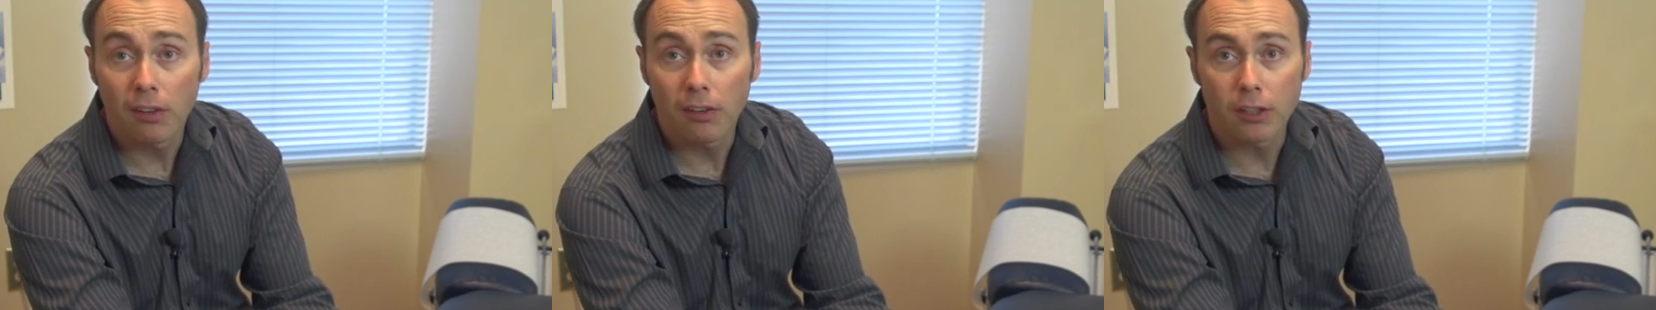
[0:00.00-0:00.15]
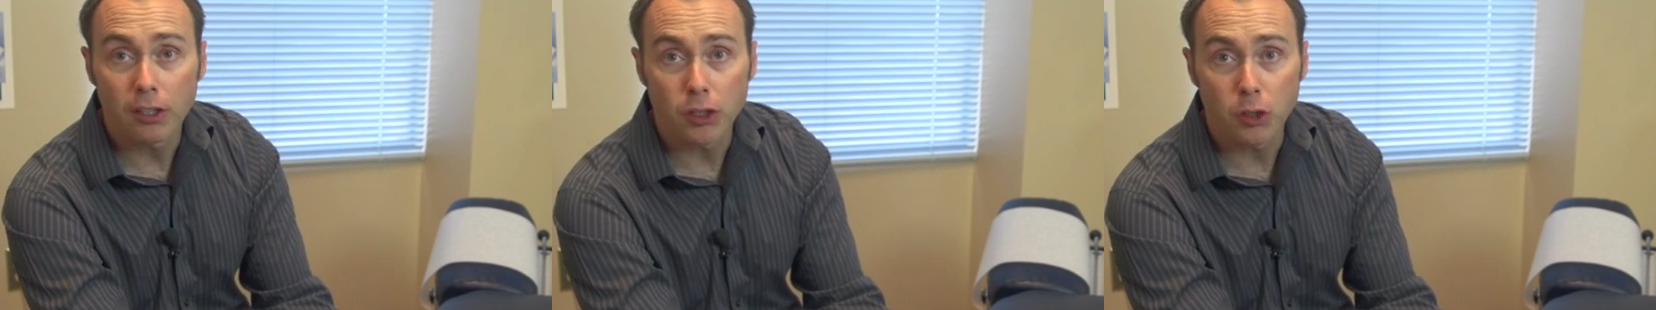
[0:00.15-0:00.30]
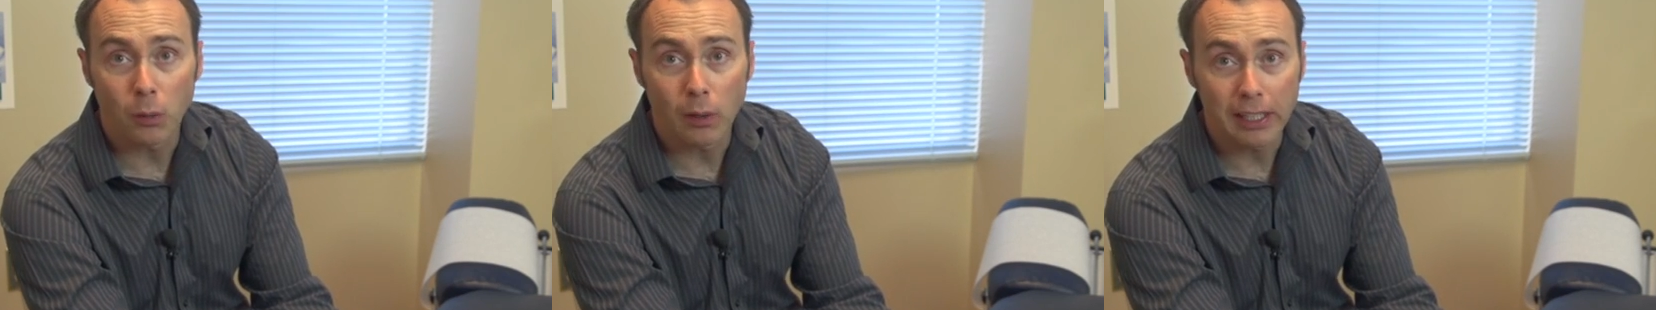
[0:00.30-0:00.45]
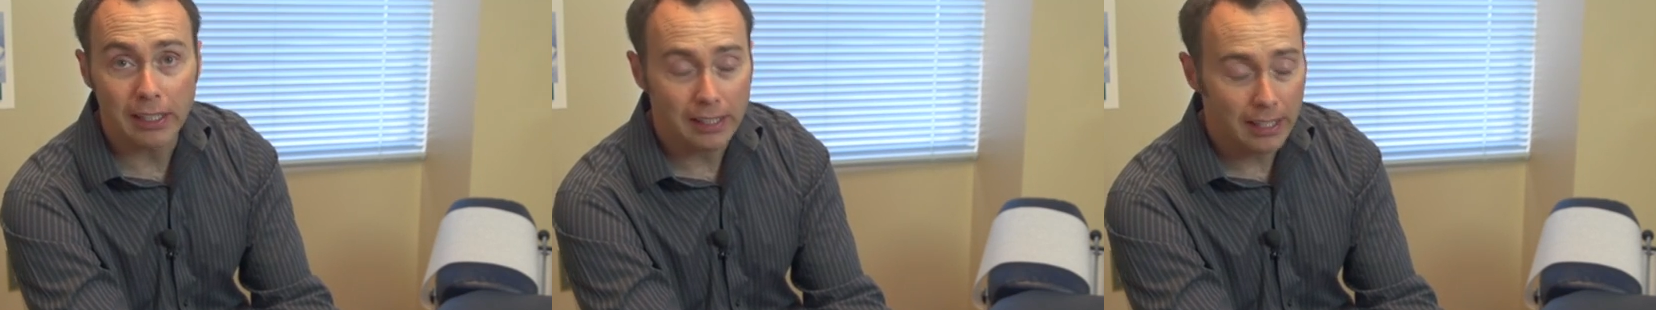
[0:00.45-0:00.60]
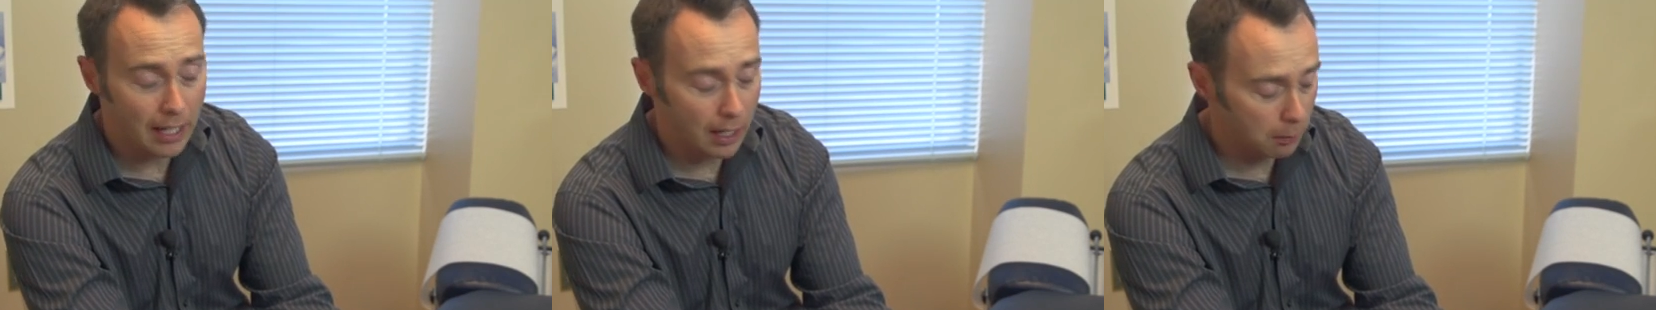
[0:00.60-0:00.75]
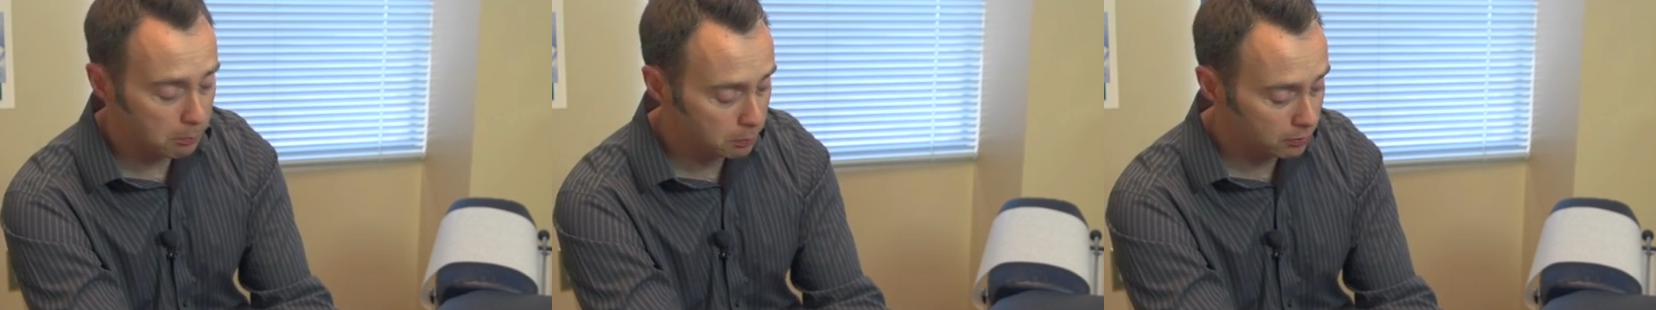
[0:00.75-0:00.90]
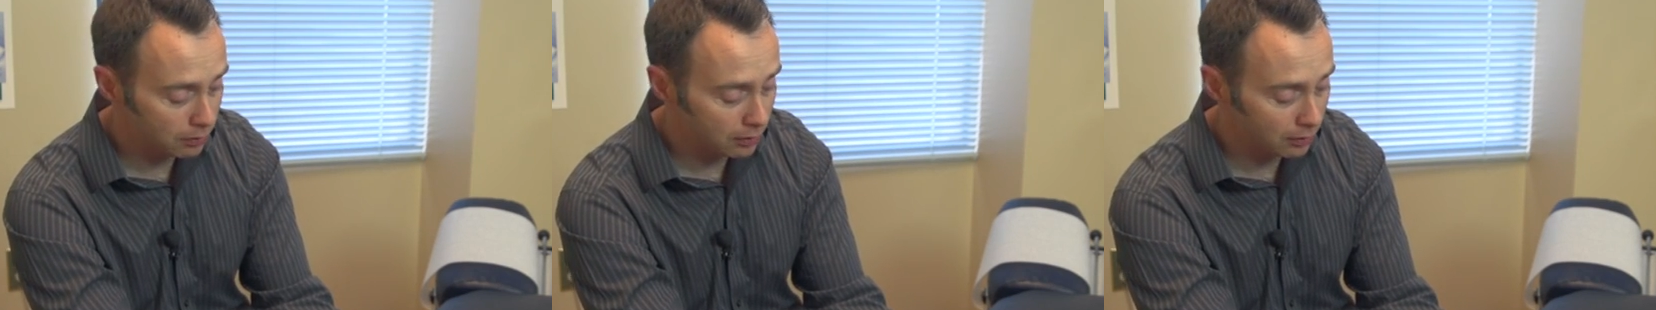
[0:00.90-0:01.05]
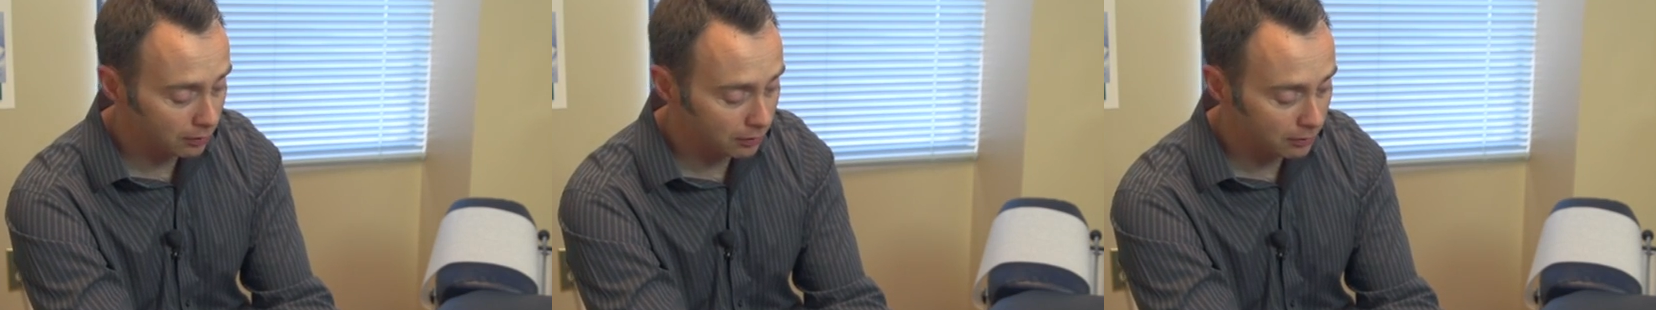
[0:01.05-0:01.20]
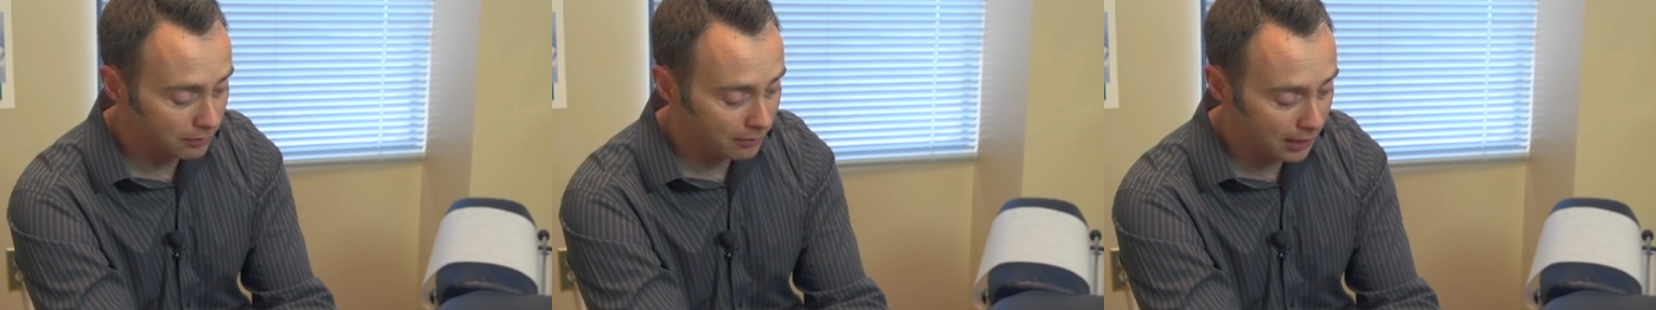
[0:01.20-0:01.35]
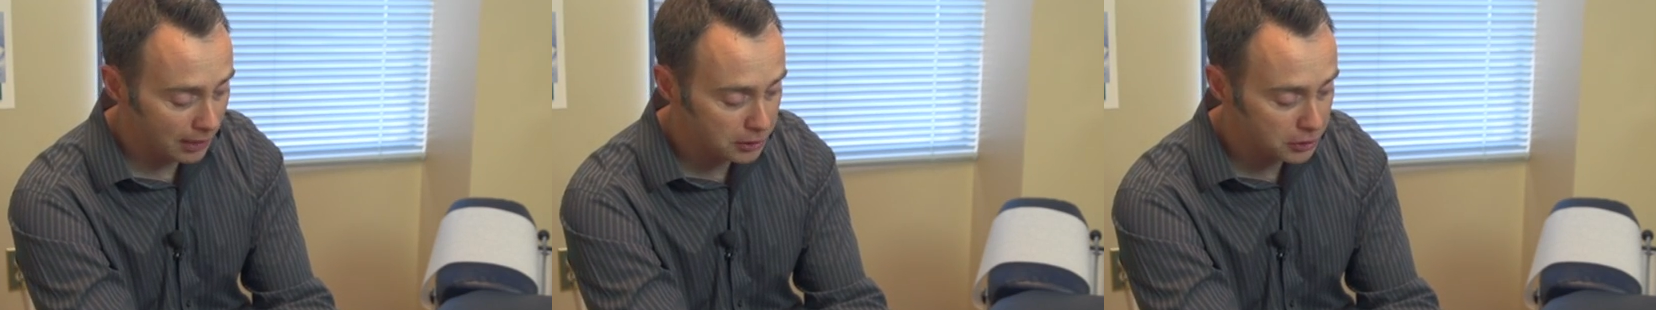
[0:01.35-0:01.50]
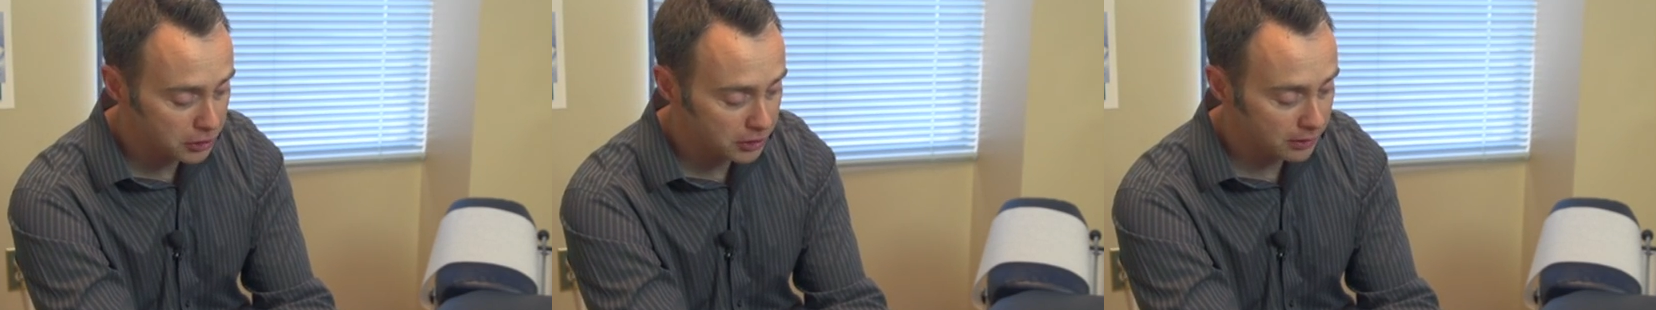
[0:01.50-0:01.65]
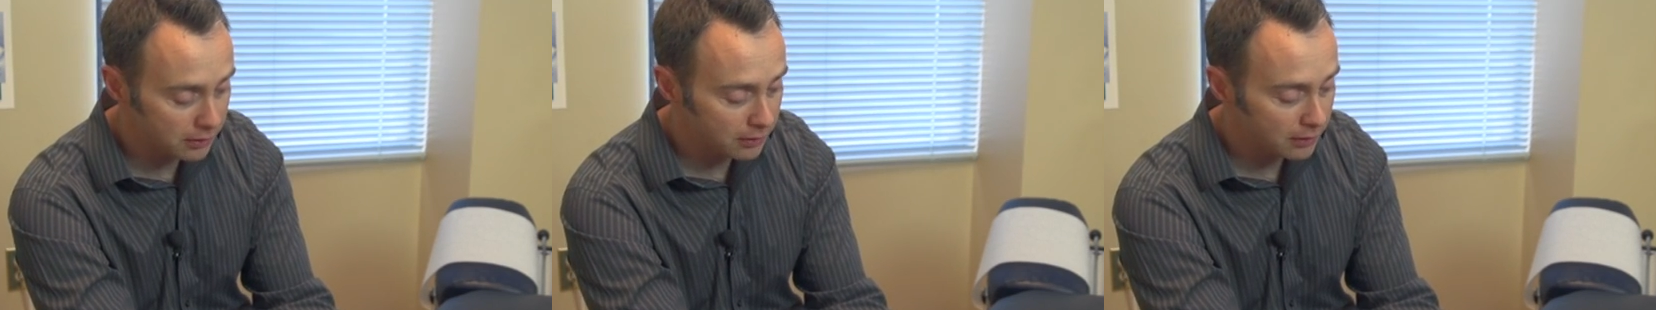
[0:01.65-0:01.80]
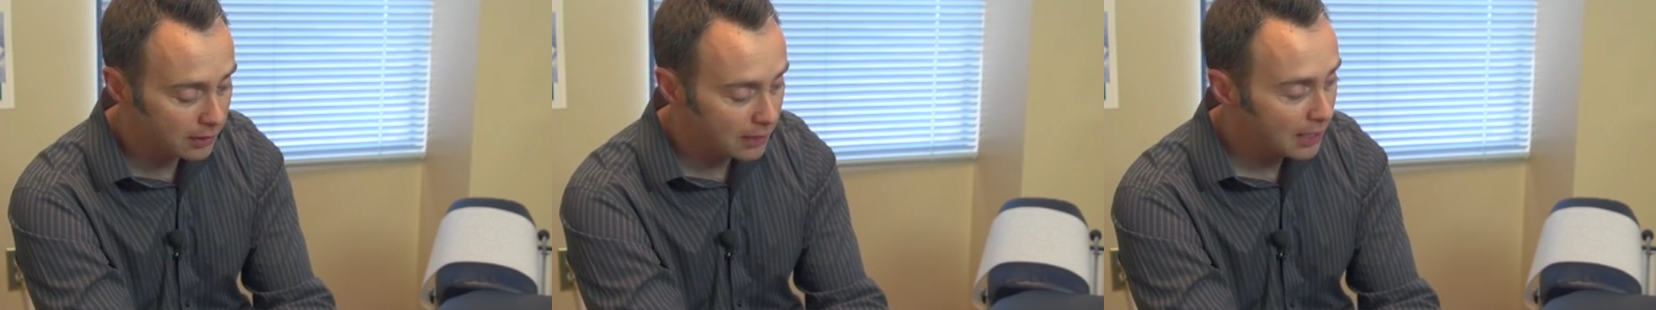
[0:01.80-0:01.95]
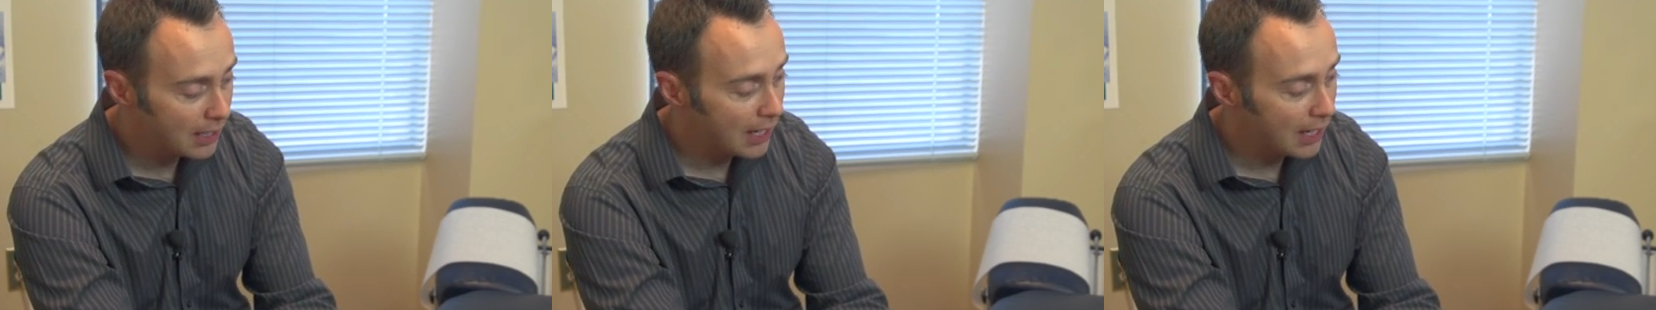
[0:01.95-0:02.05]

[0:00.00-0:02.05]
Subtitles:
the joint capsular tension